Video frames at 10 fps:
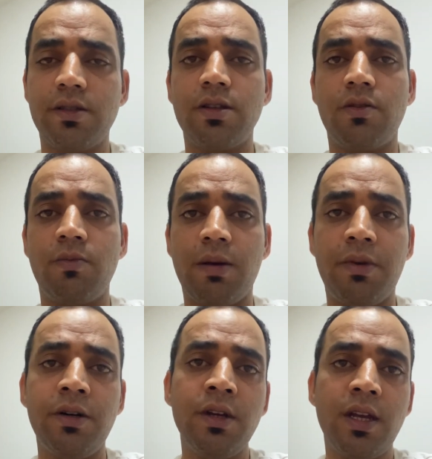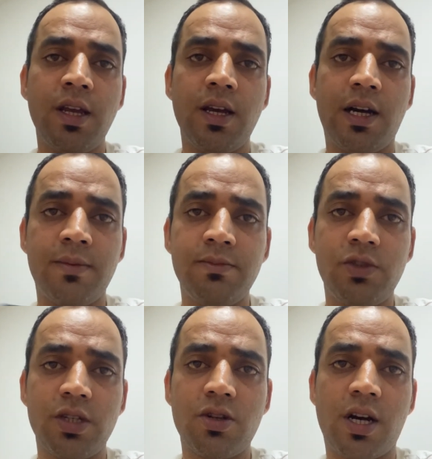So remember, I'm
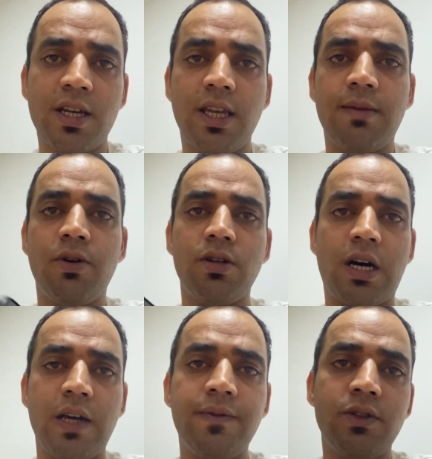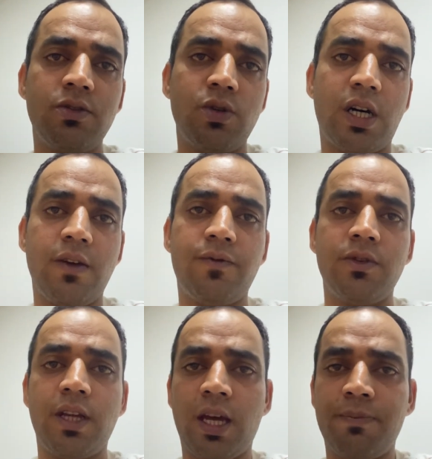just talking about iPhone to
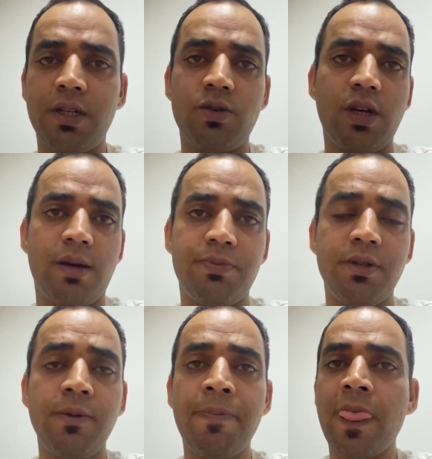iPhone, Apple to Apple,